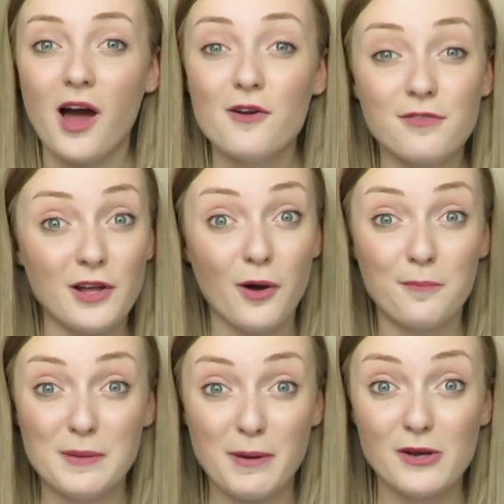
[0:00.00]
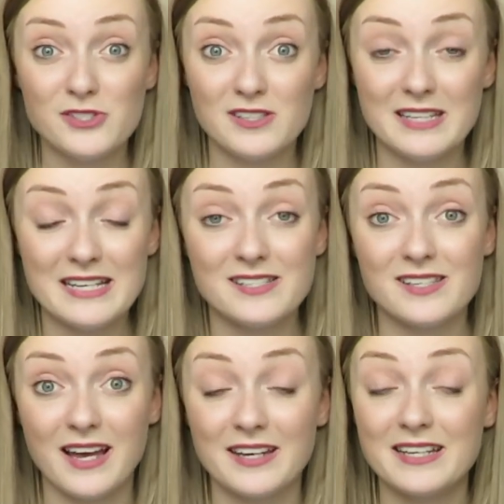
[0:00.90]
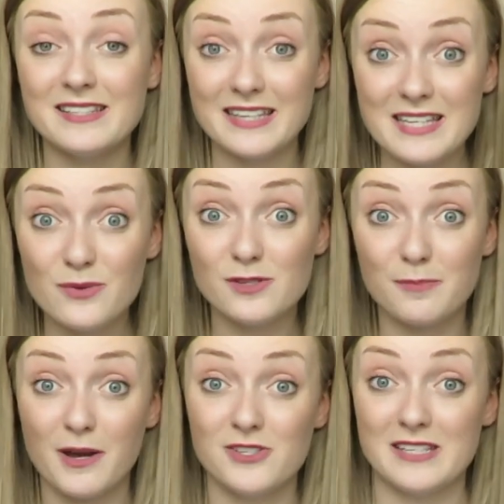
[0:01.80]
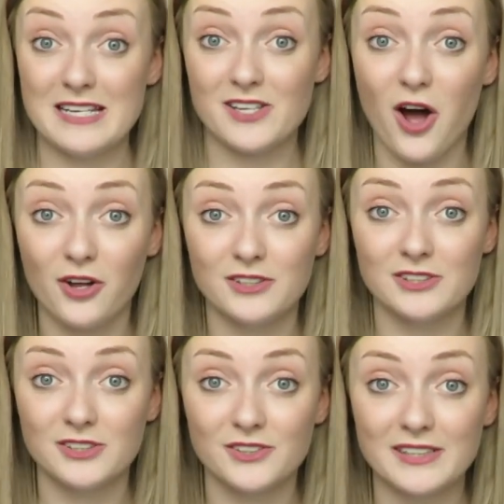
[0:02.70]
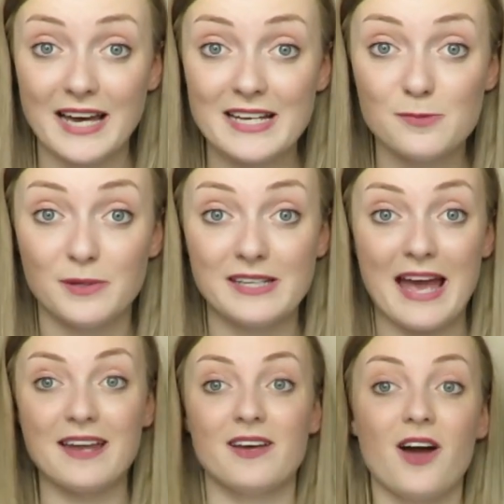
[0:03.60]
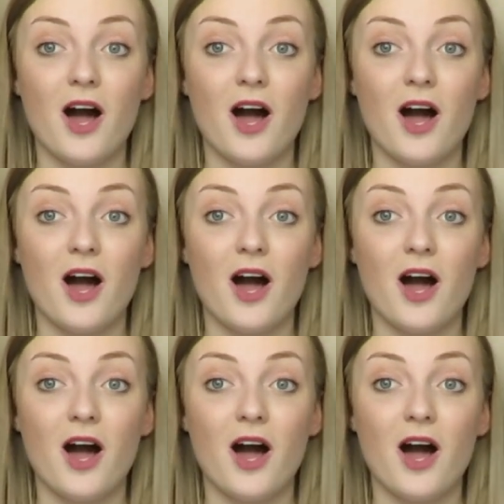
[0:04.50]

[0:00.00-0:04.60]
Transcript: Hopefully I'll be posting these and continuing to post these on Sundays. But again,